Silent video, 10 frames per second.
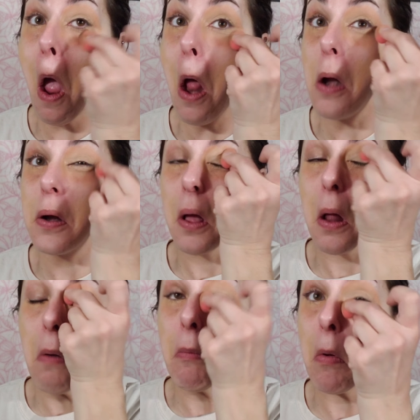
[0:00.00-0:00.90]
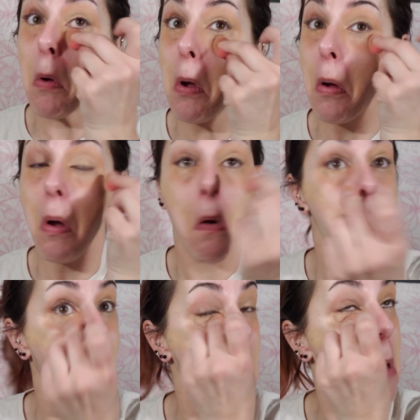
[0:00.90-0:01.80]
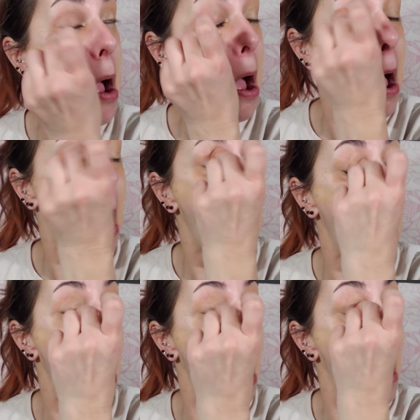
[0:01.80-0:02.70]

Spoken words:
I just kind of go around my eye.